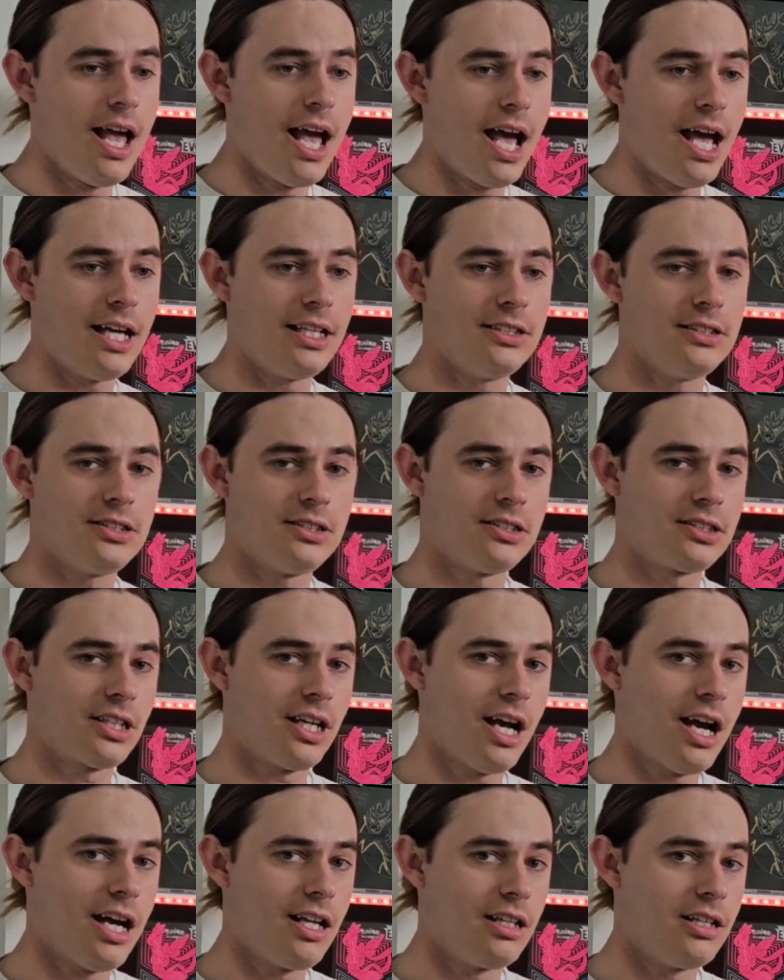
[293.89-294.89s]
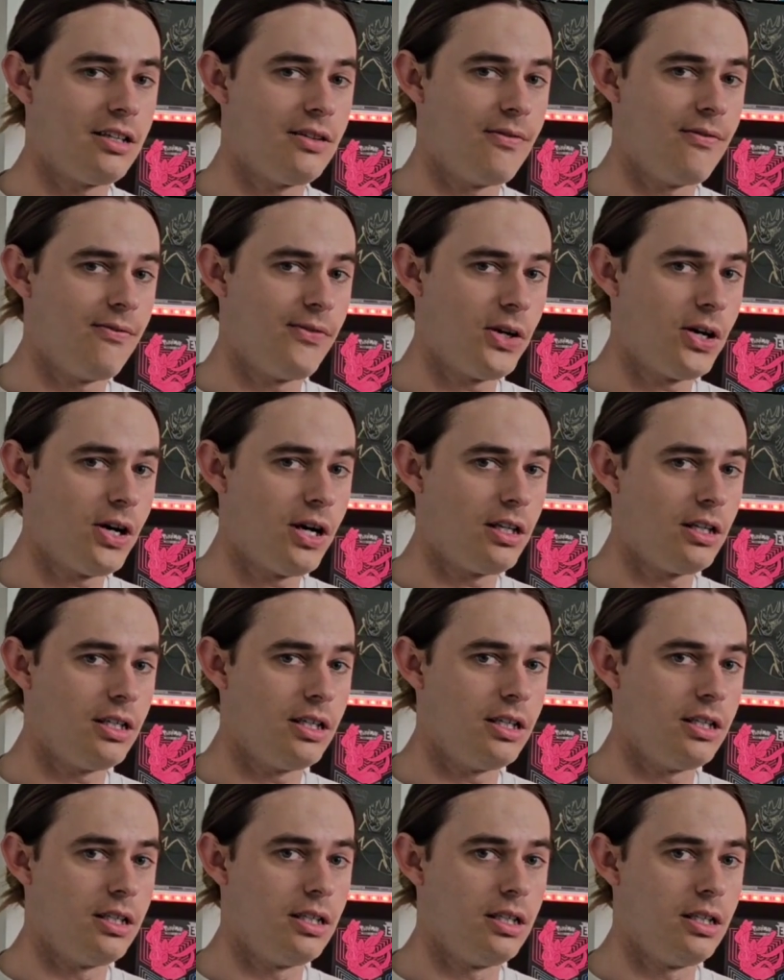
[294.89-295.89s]
Has Scarlet and
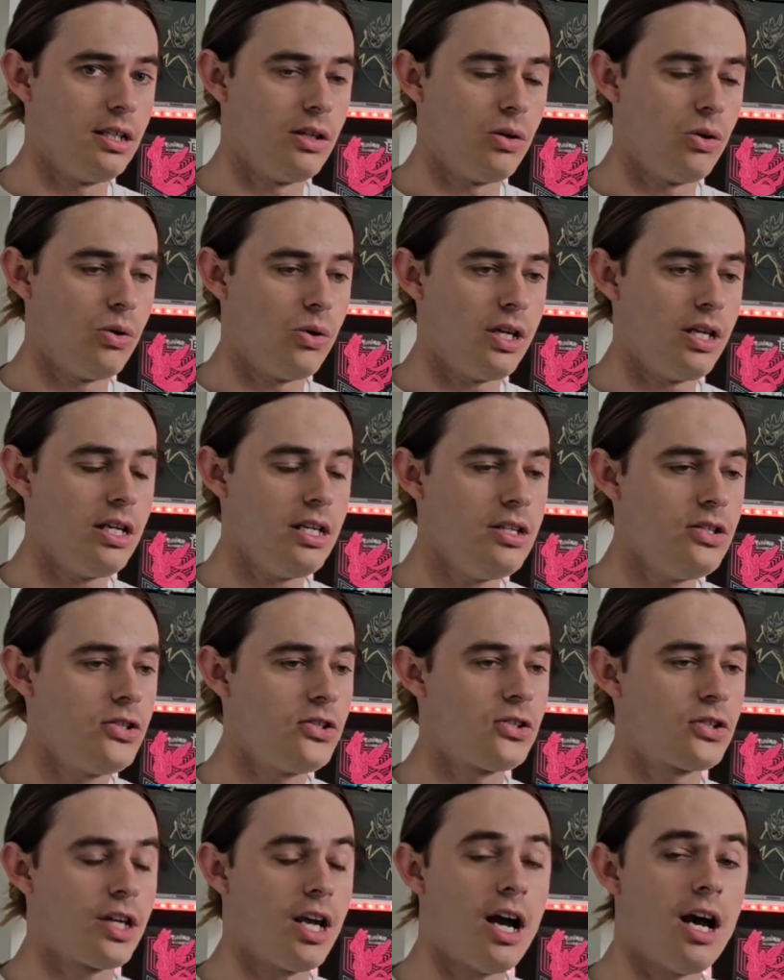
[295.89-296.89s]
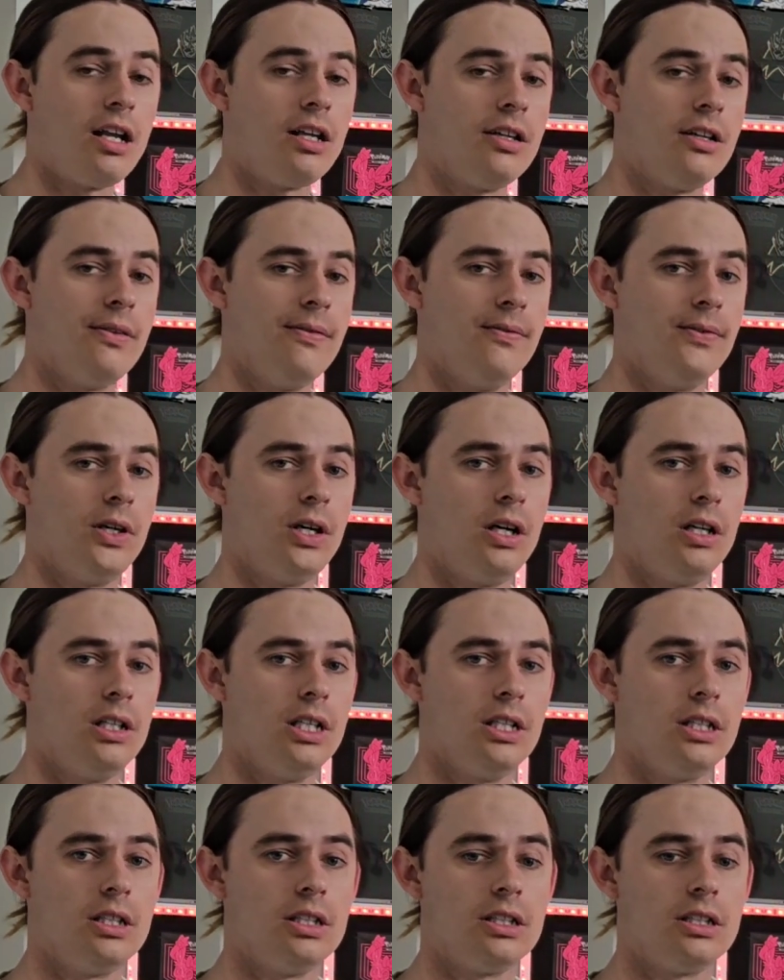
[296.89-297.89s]
Violet, or is Scarlet and
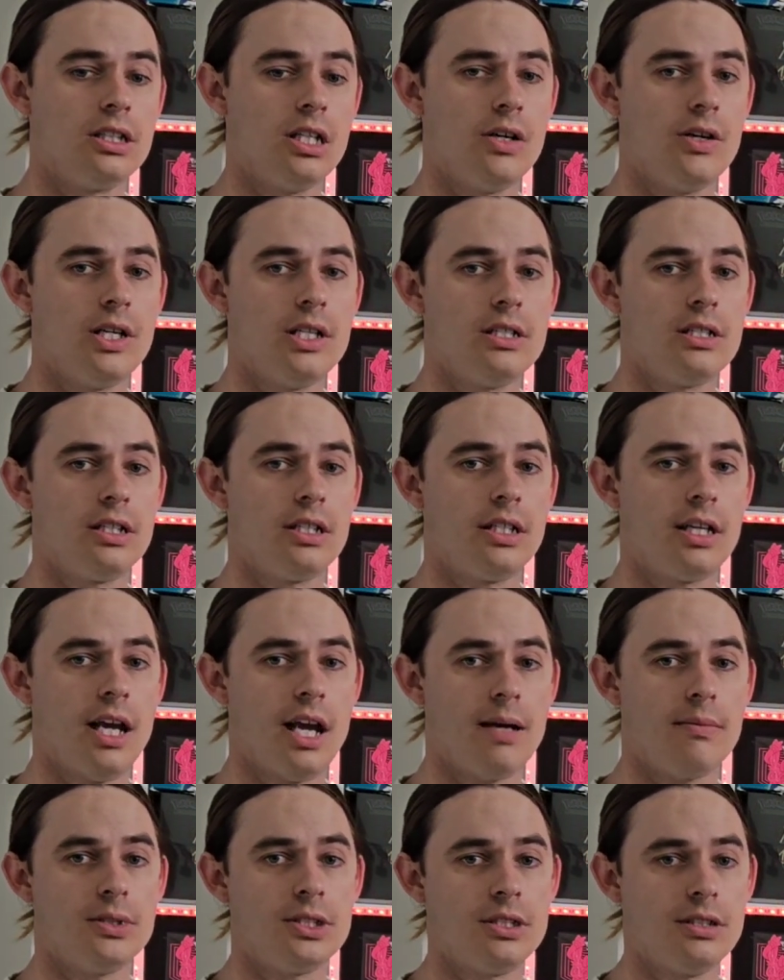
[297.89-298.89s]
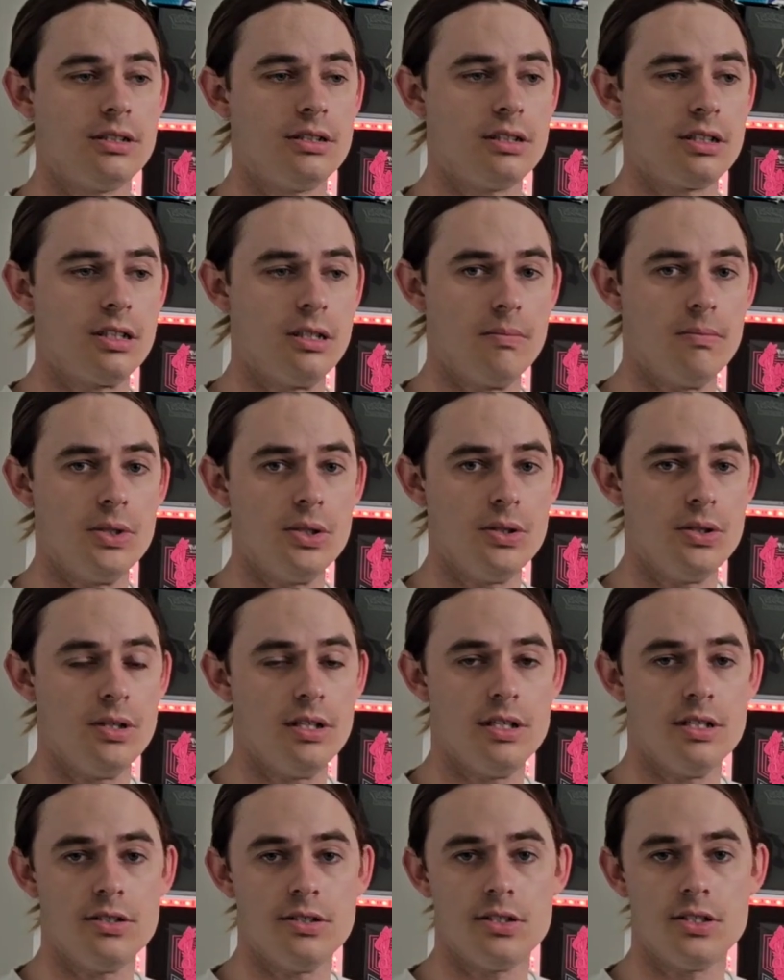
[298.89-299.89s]
Violet going to capture the
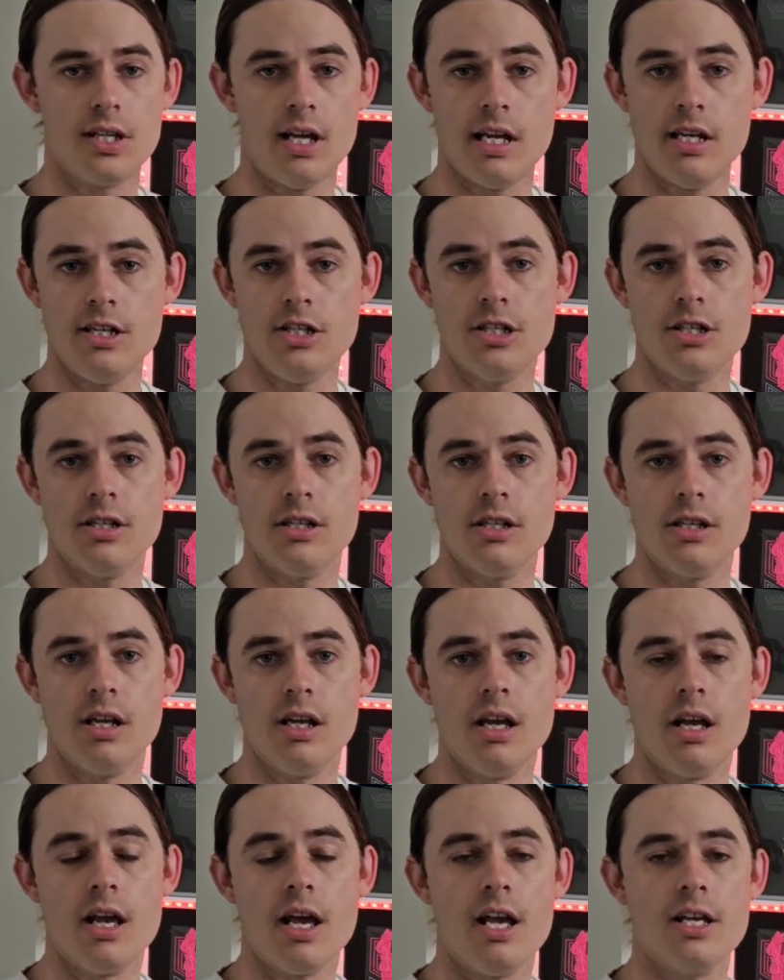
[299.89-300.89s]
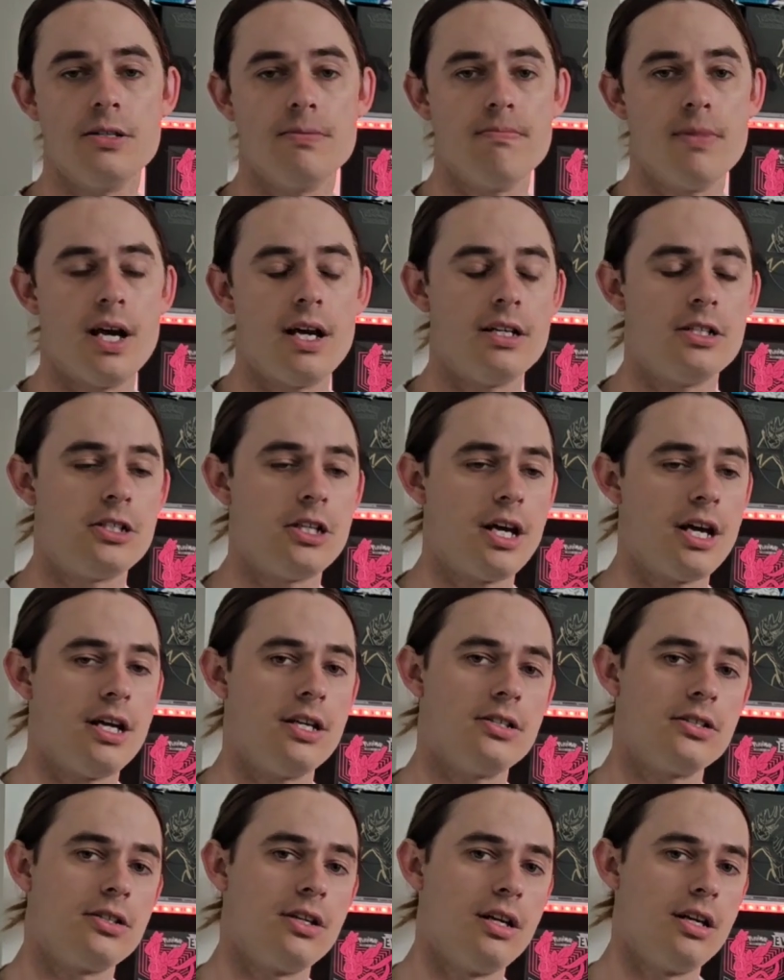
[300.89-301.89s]
community's attention as much
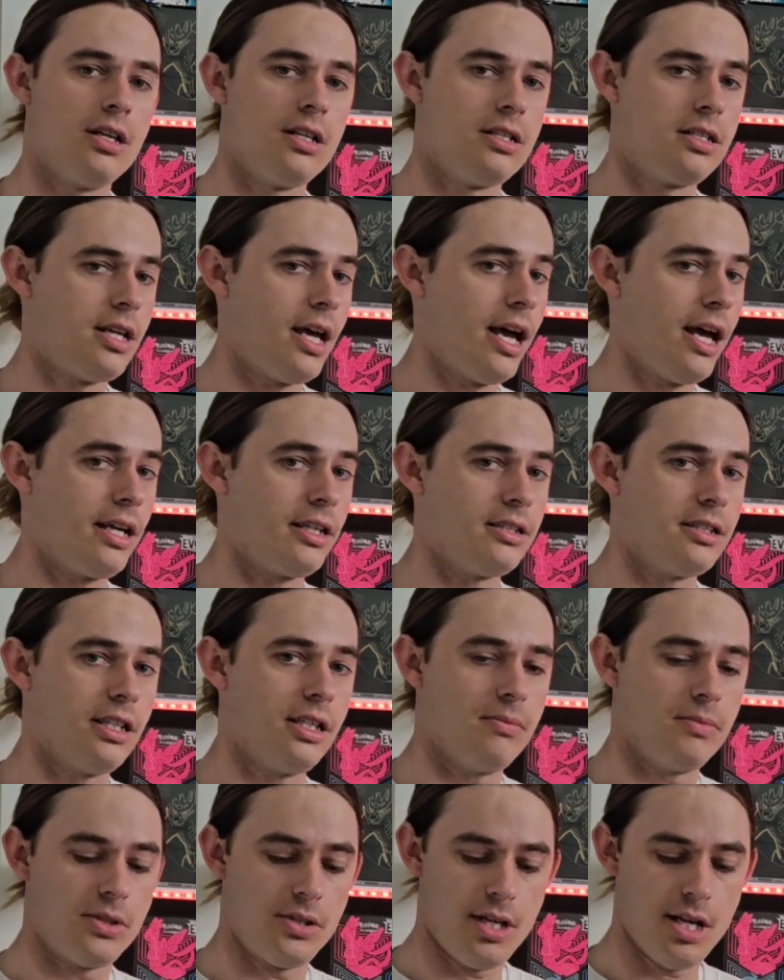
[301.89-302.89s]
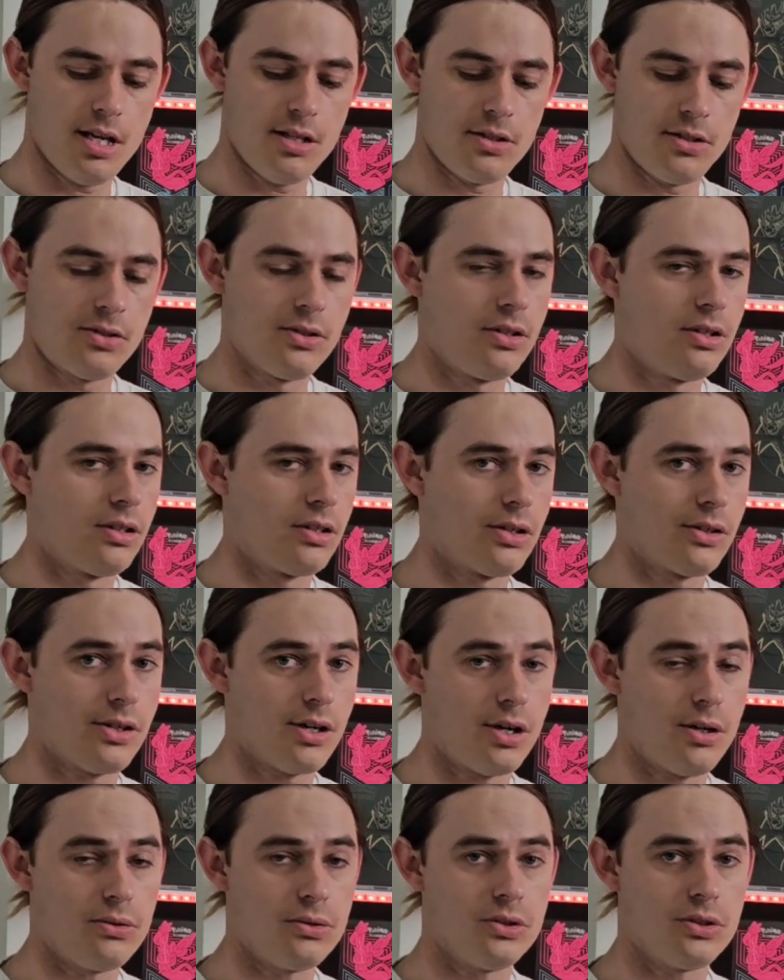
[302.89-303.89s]
as tag team sets,
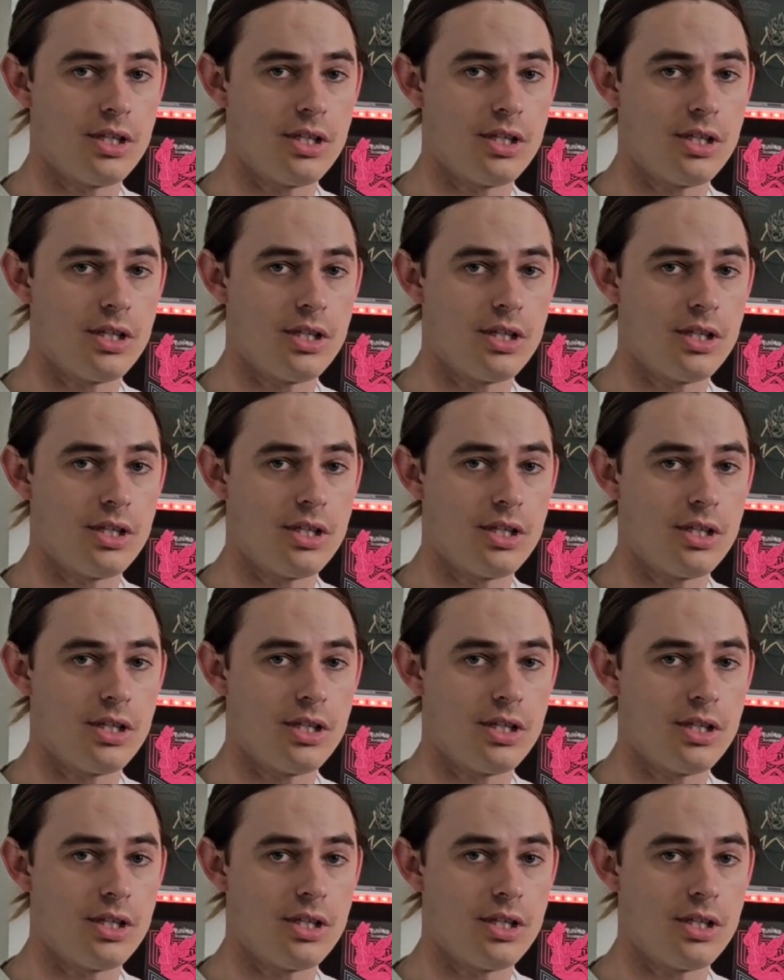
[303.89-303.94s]
gold